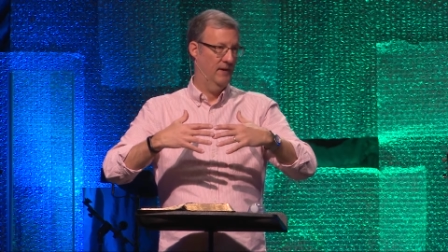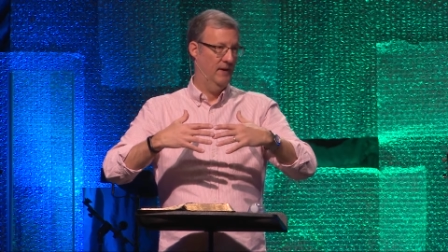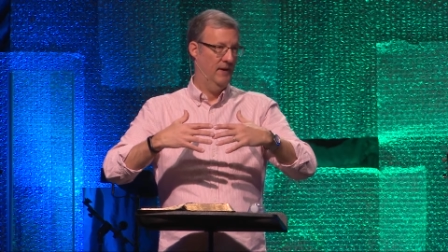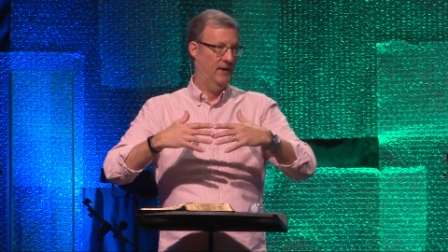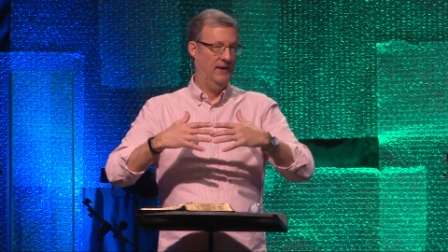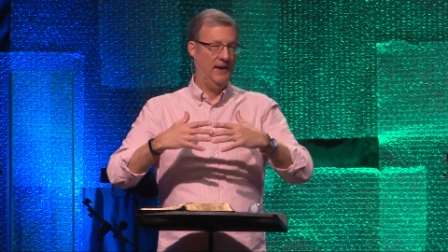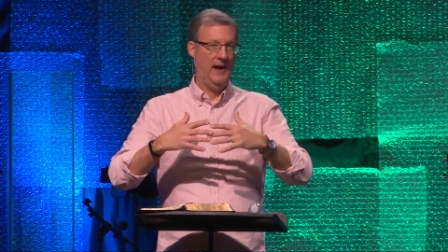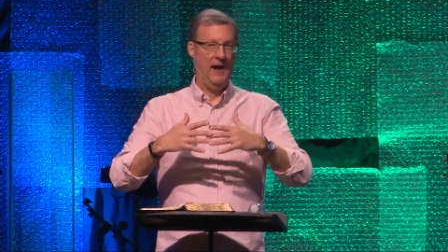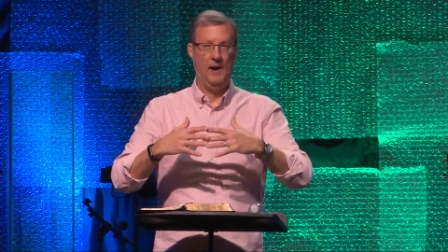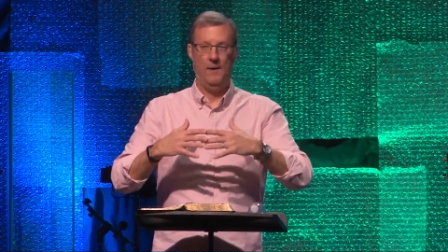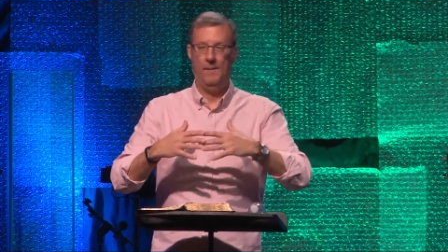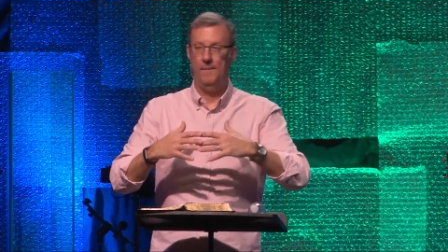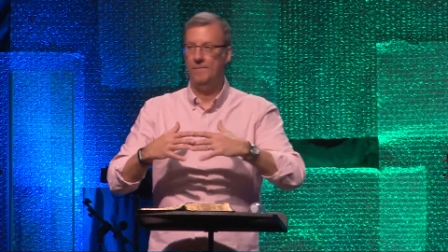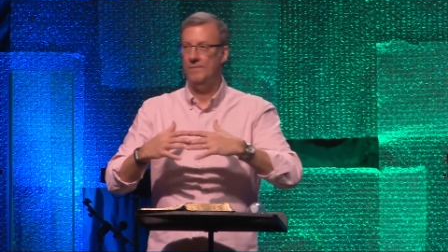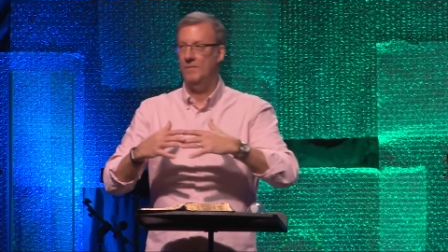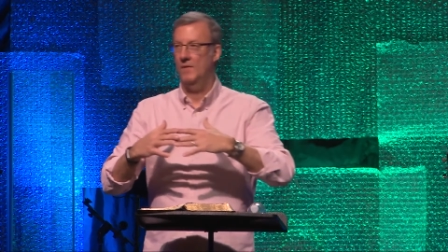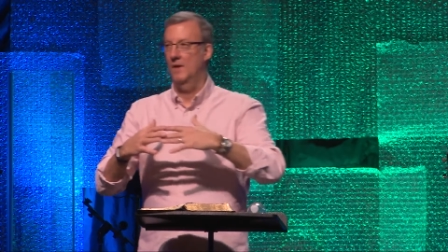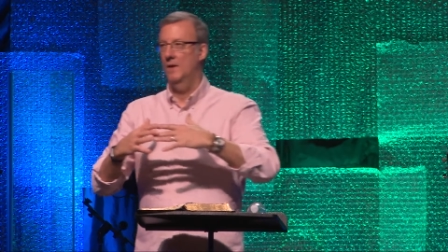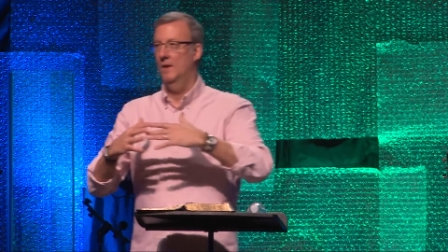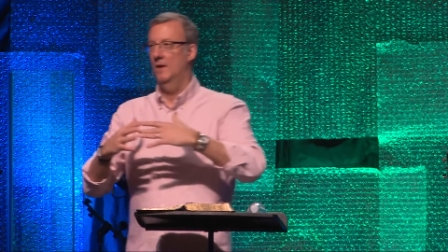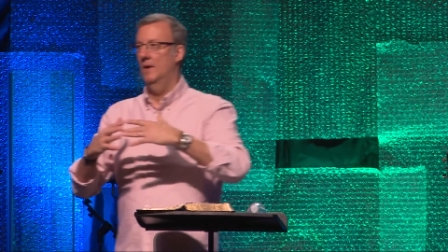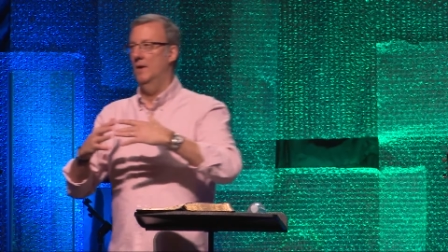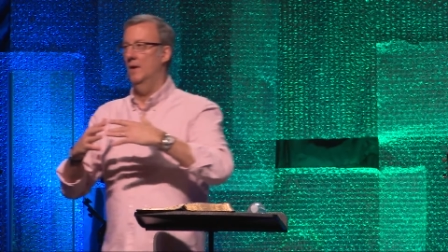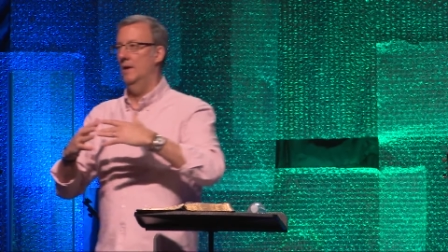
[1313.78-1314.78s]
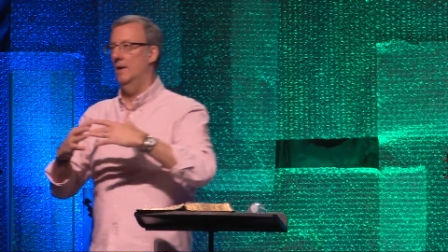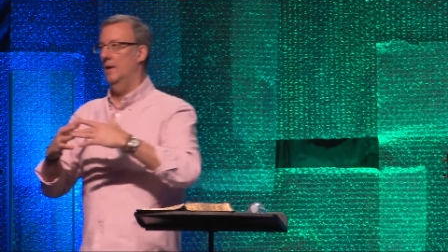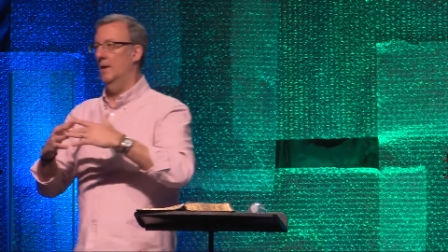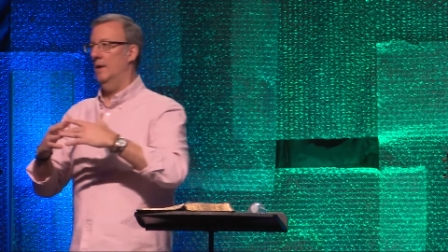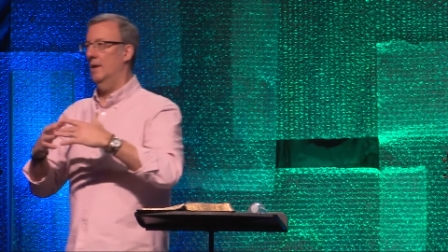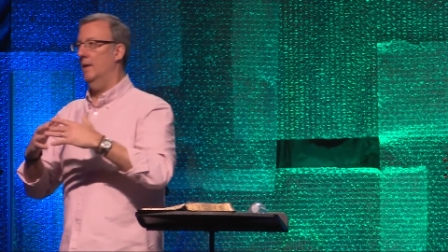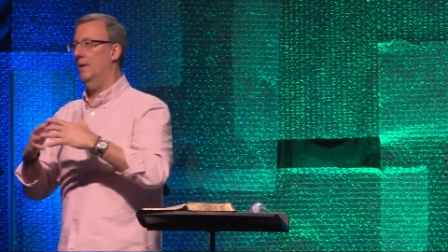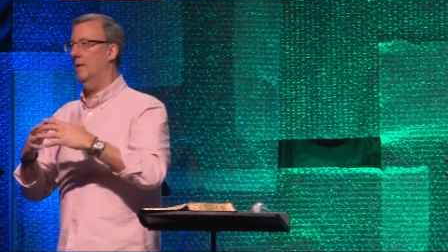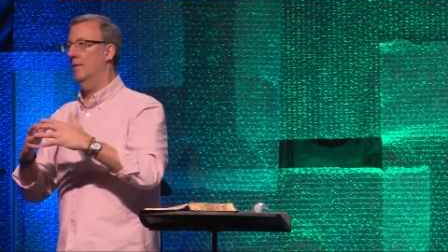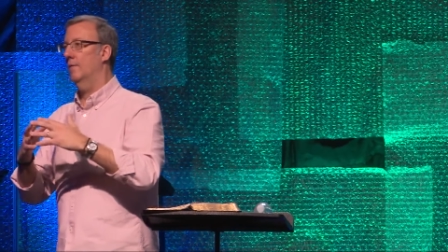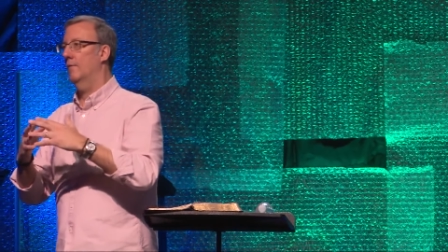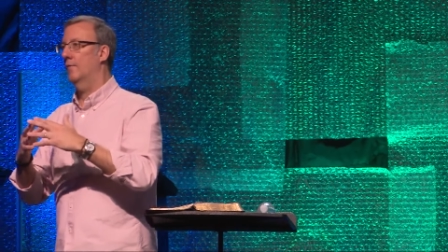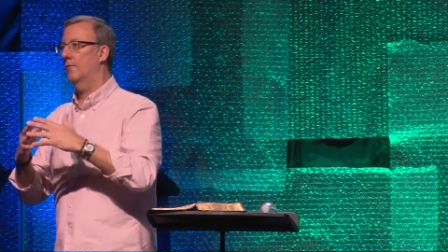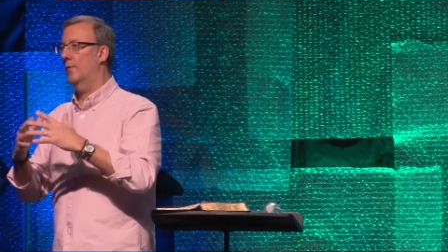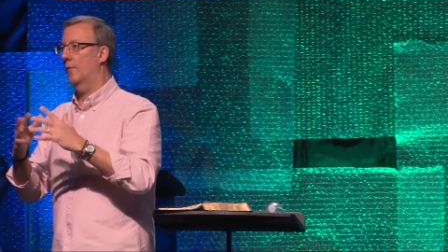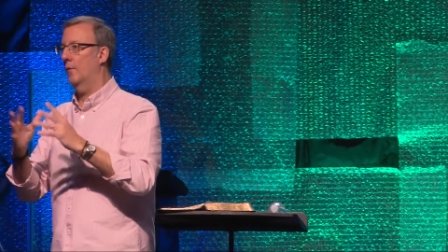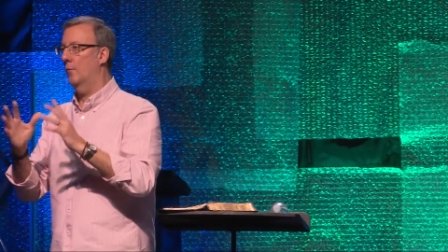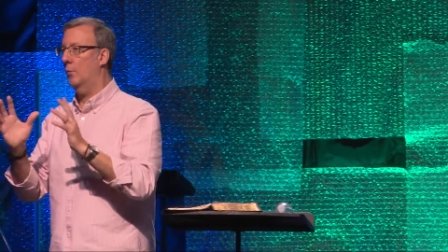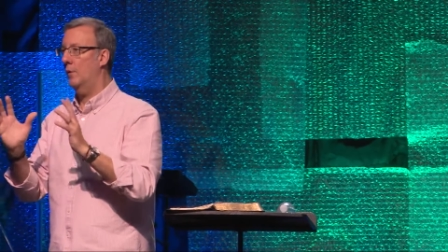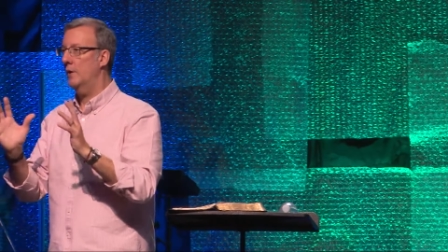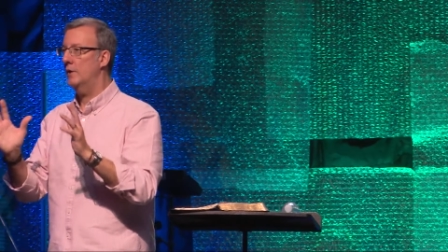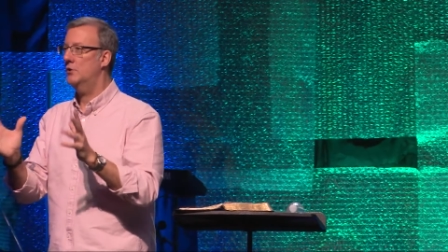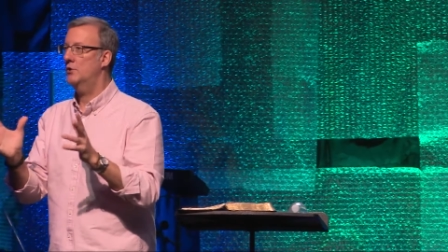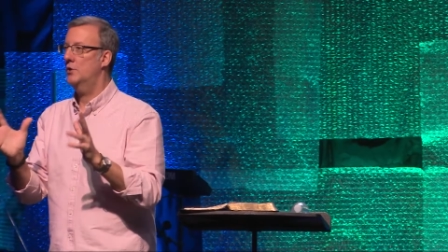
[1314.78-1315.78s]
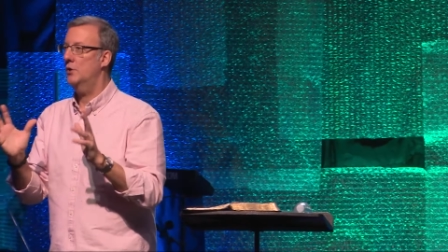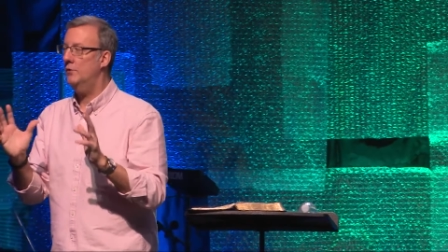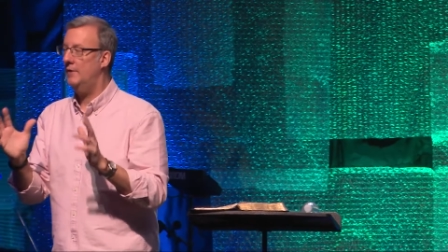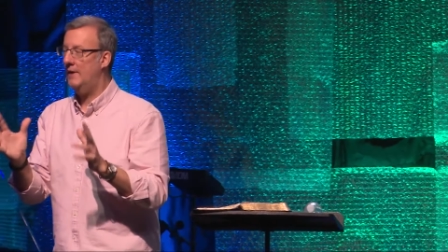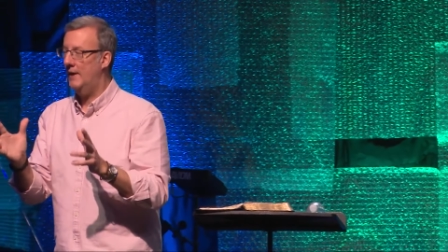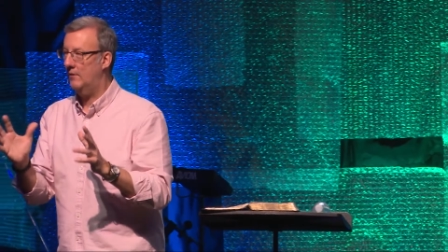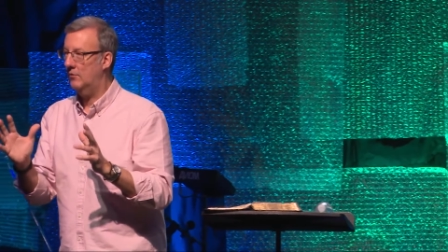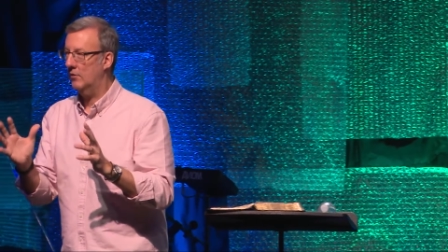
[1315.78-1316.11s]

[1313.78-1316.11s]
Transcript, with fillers: Now, uh, we do need